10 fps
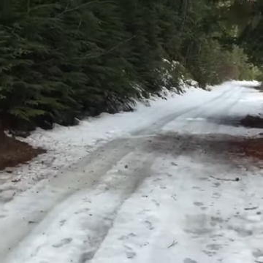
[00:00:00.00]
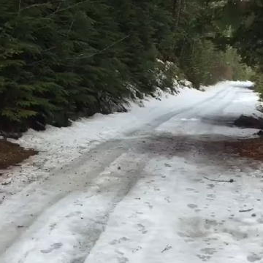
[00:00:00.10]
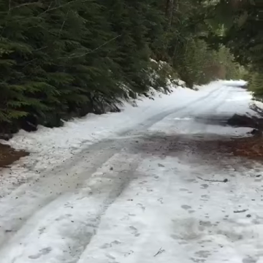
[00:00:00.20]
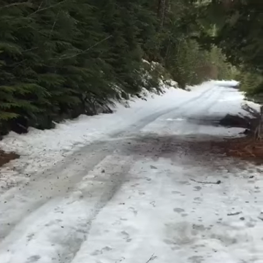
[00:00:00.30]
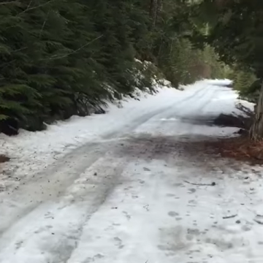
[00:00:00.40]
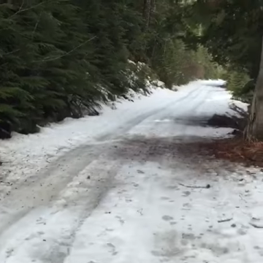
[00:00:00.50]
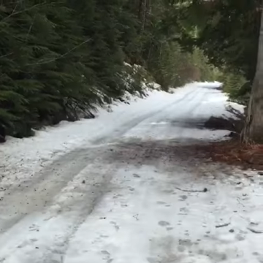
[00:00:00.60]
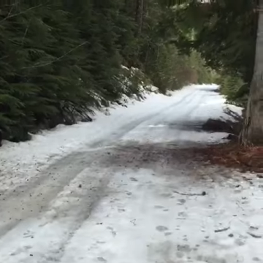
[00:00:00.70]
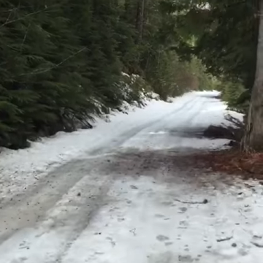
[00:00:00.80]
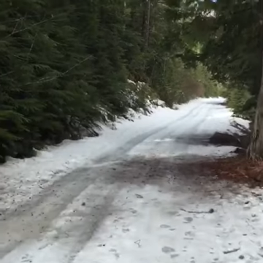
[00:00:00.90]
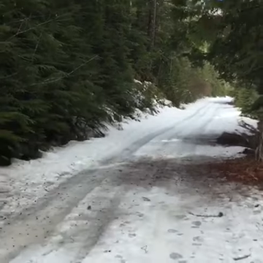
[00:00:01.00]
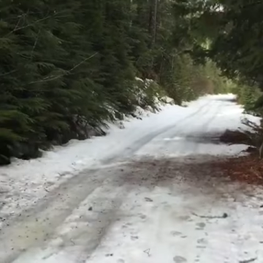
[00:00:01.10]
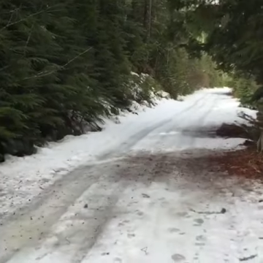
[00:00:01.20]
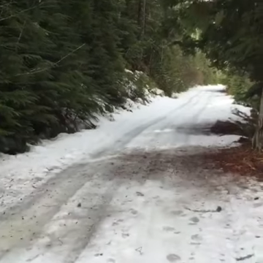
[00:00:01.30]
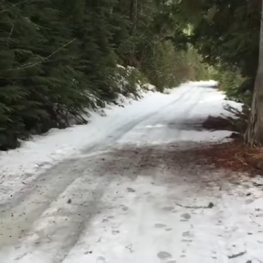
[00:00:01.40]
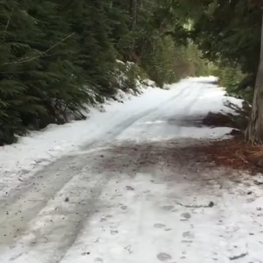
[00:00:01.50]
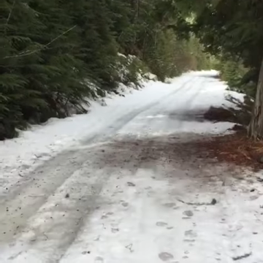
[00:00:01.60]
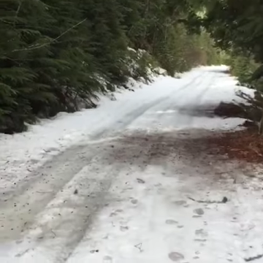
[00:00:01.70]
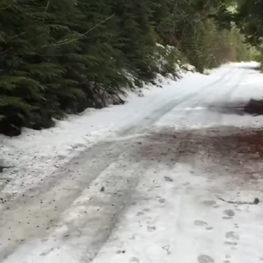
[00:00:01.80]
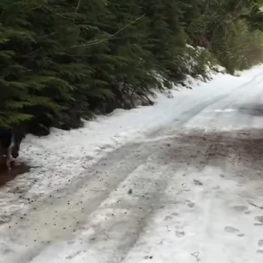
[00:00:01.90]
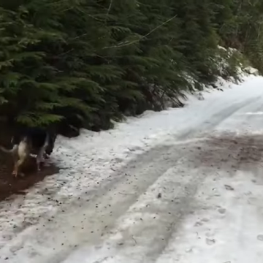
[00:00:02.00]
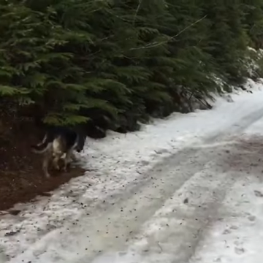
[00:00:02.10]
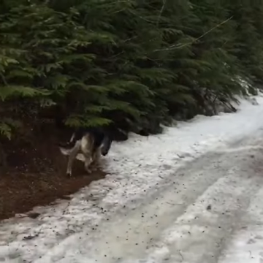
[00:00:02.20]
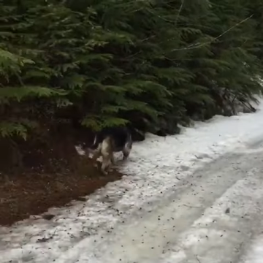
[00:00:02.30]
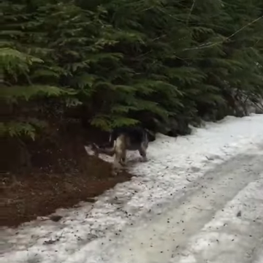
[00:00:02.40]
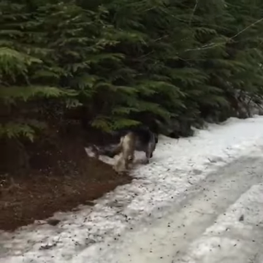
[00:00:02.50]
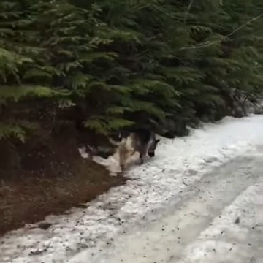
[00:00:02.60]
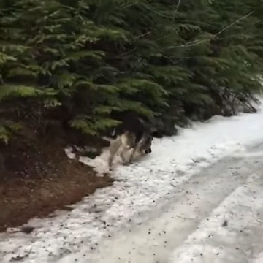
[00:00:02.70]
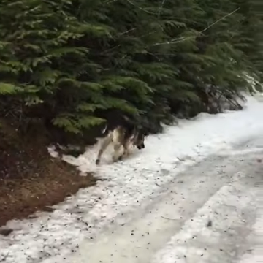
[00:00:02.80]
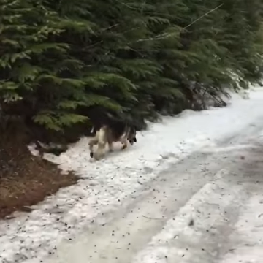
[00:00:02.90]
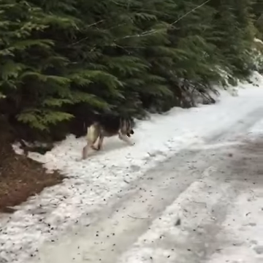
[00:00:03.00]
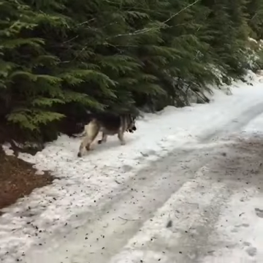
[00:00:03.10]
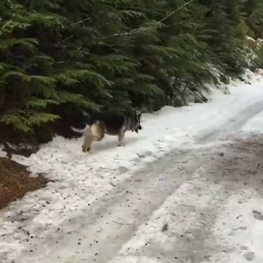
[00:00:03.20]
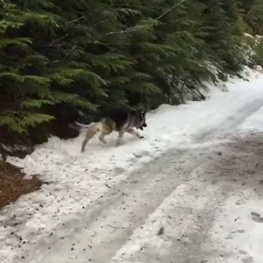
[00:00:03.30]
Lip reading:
[unreadable: no face in view]